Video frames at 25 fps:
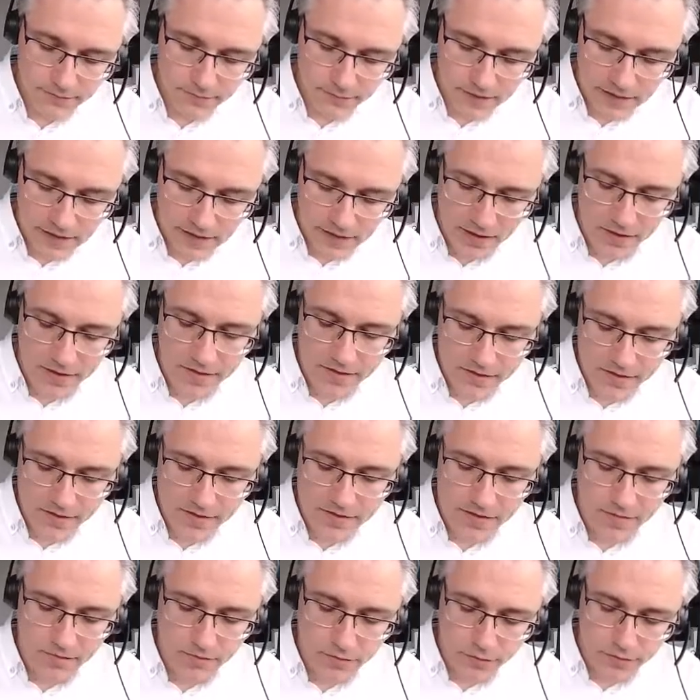And it is
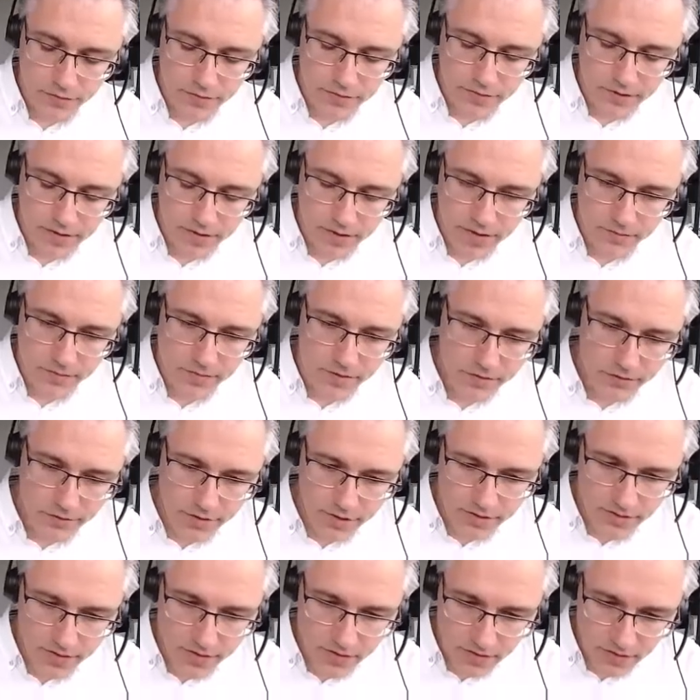important, let me
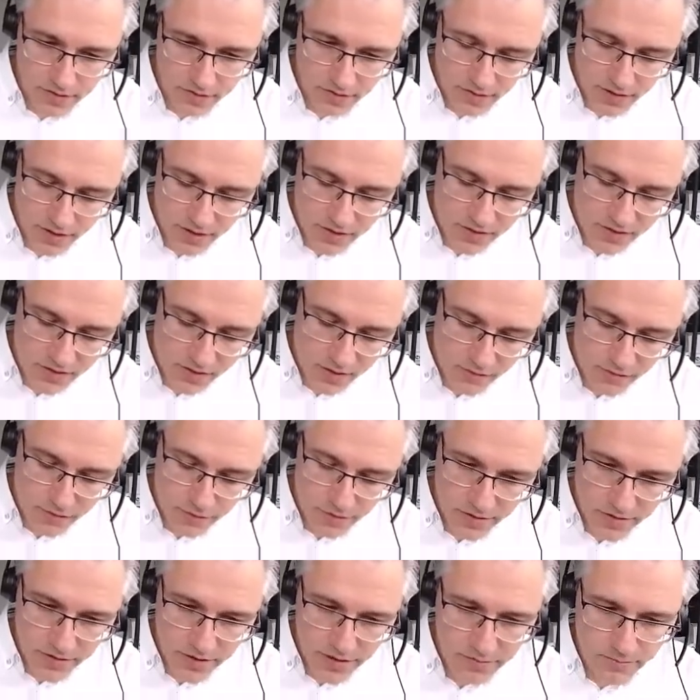stress this, okay,
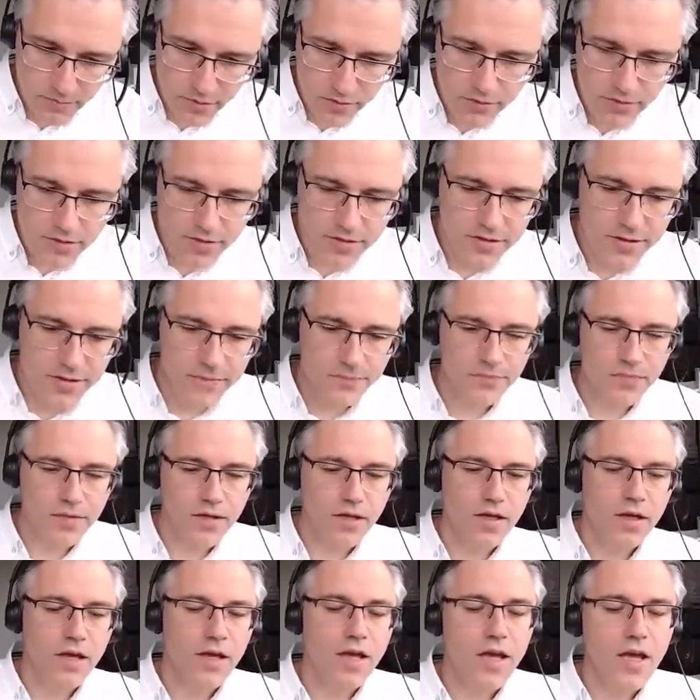sovereign immunity.
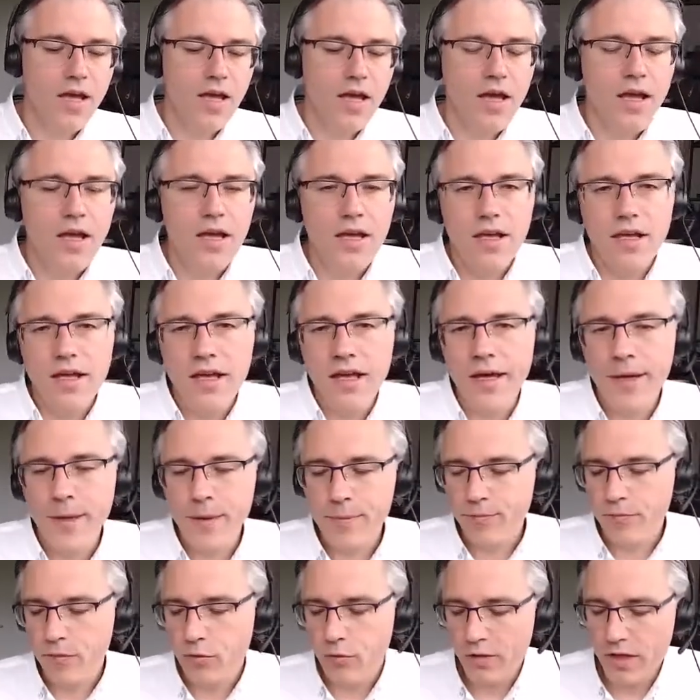
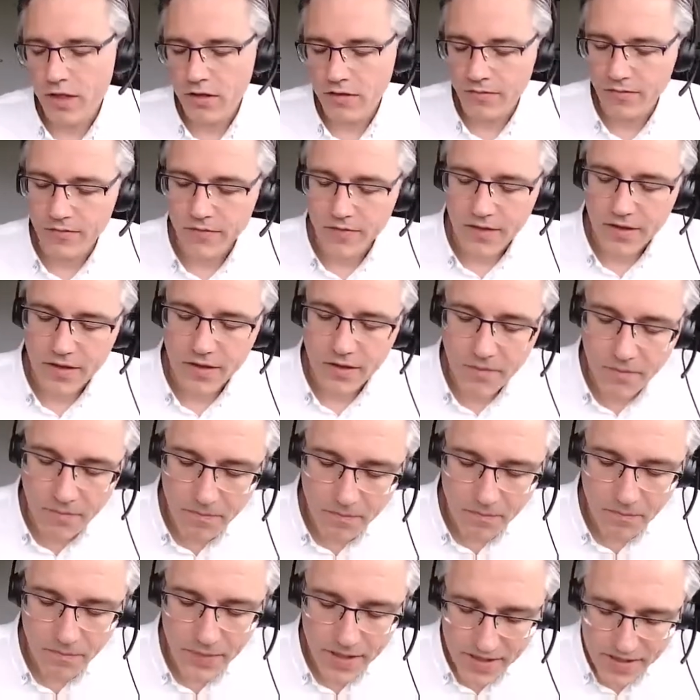Well,
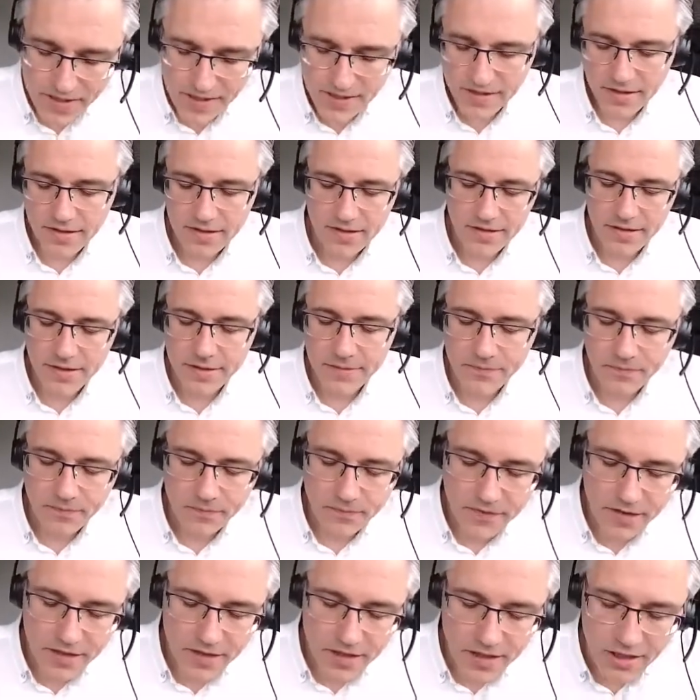basically,
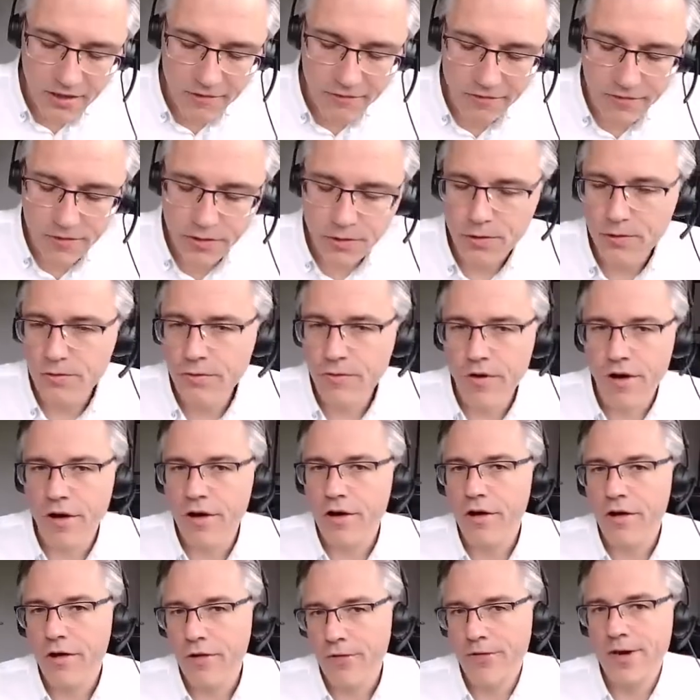if you
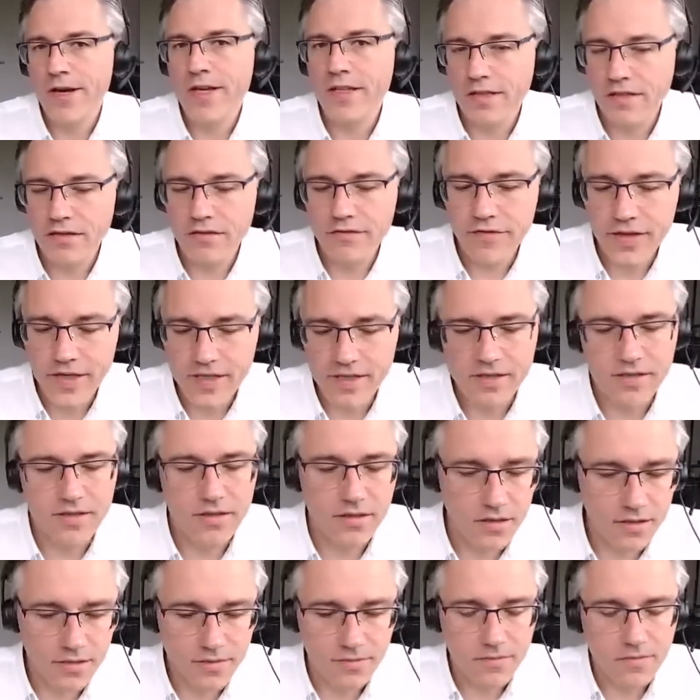are an
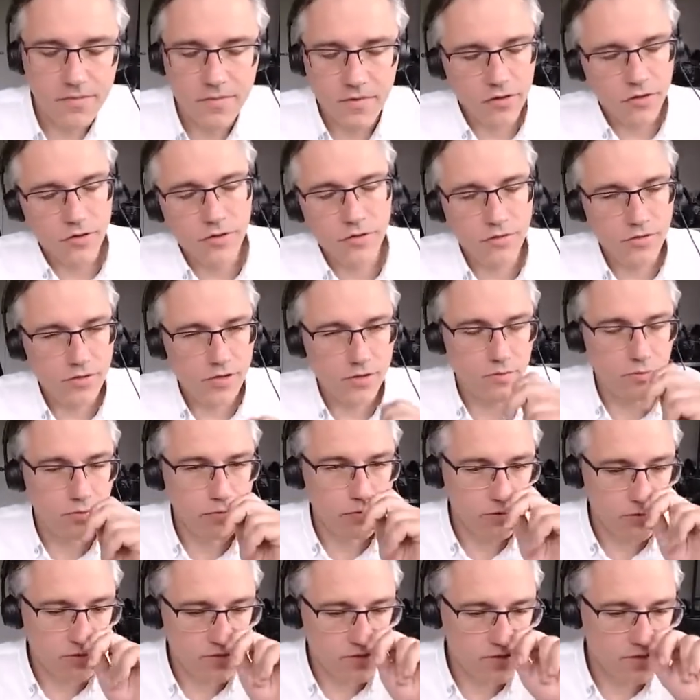investor who's
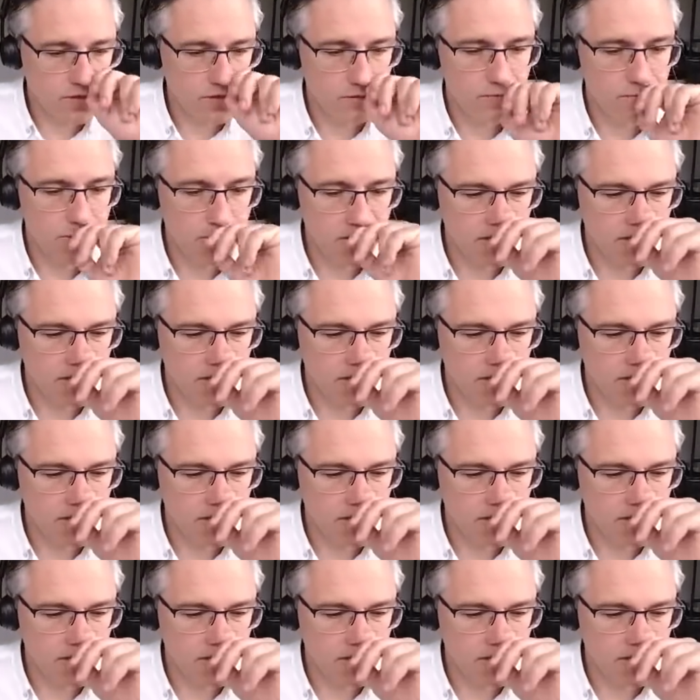bought some